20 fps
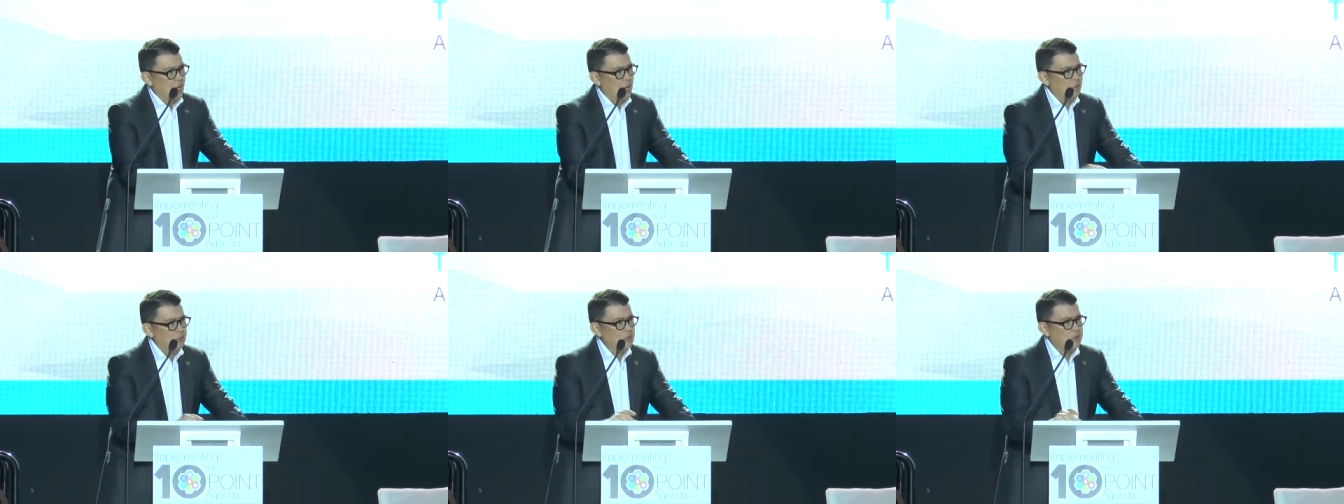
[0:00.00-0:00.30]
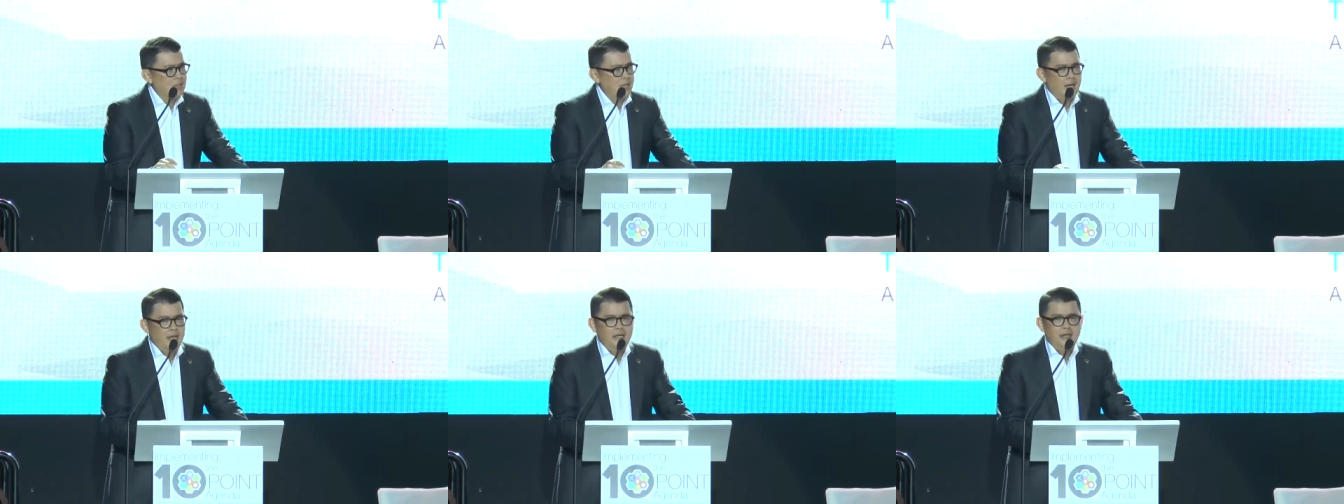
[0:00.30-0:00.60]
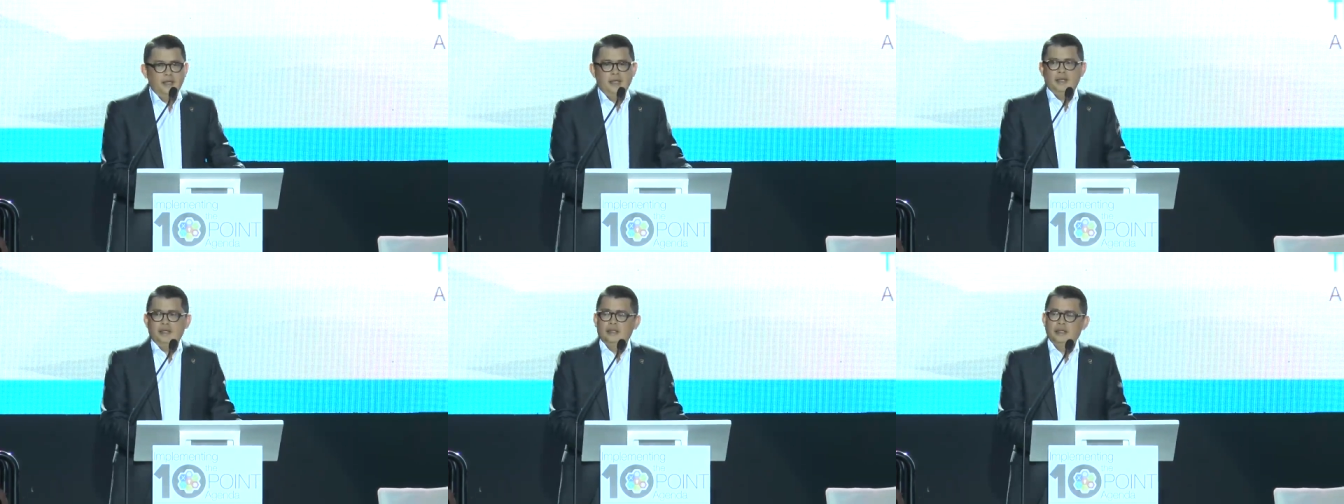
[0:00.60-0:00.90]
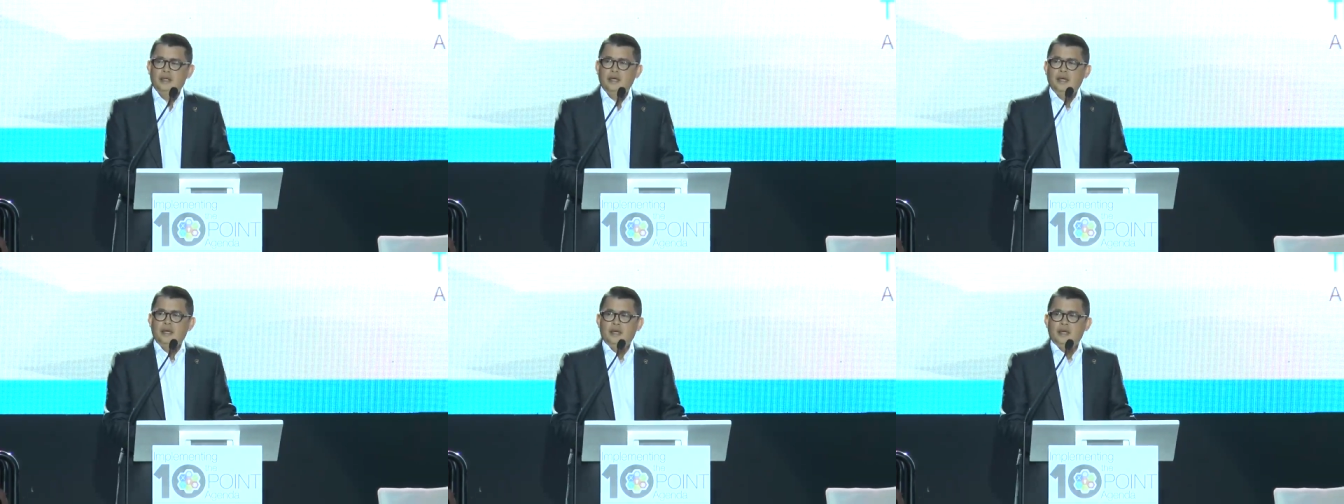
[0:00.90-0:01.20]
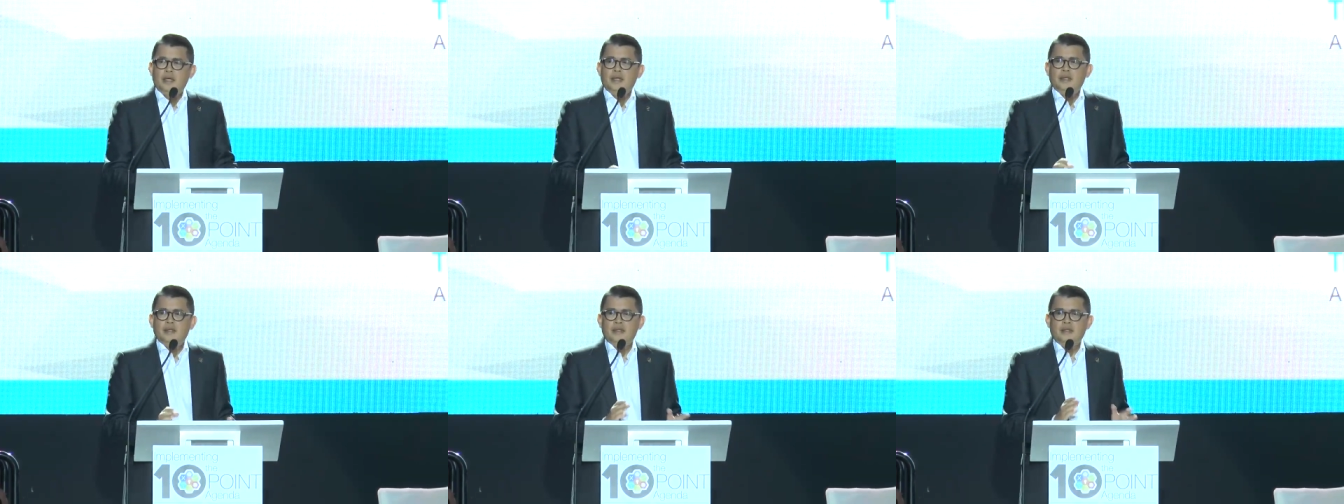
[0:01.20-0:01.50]
outlining
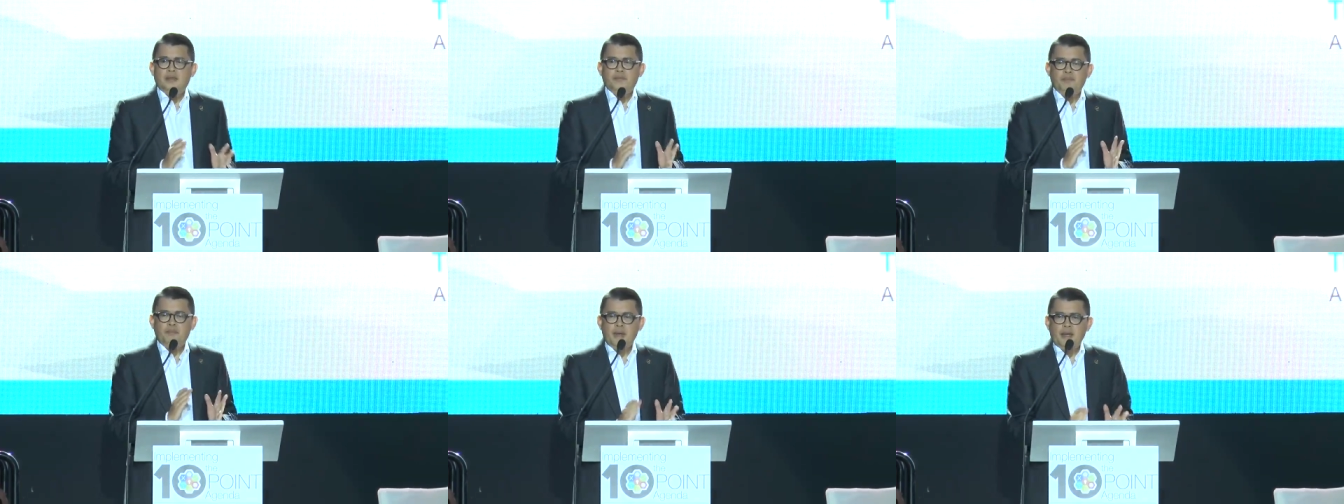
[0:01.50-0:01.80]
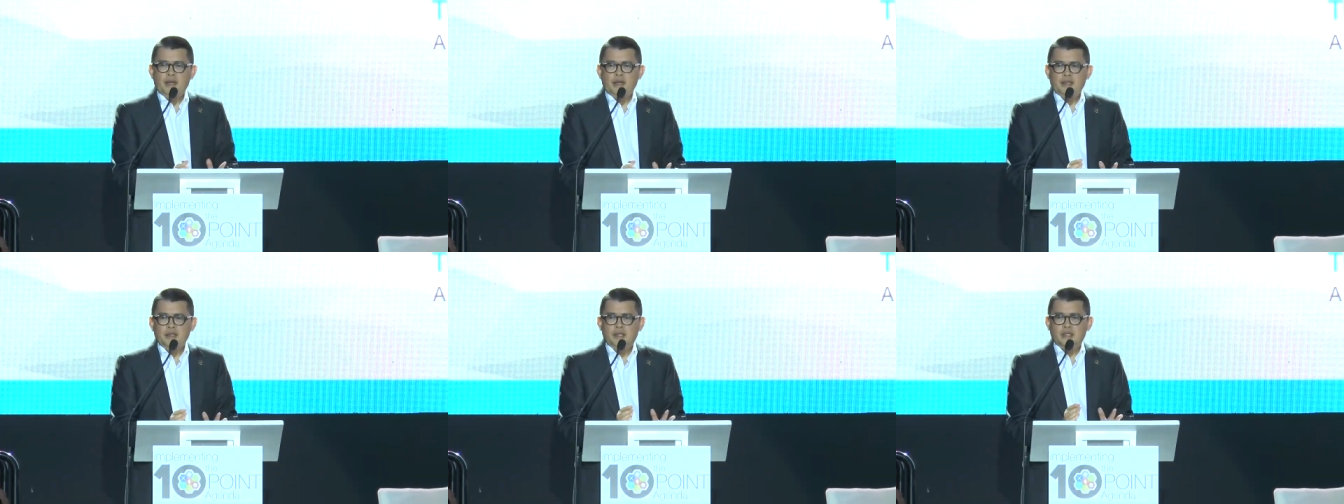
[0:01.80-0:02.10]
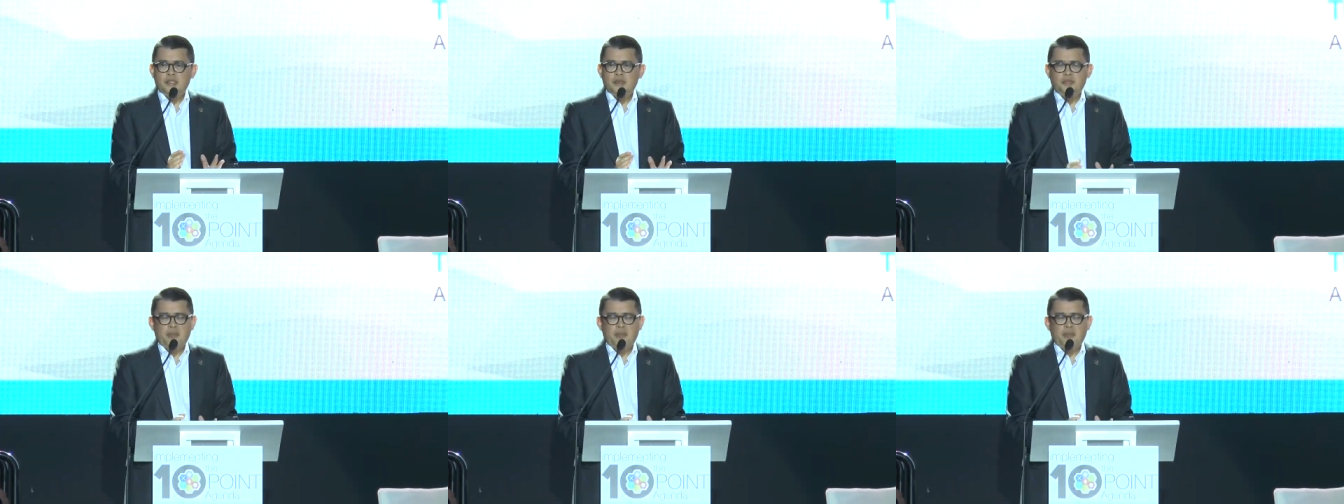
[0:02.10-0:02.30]
the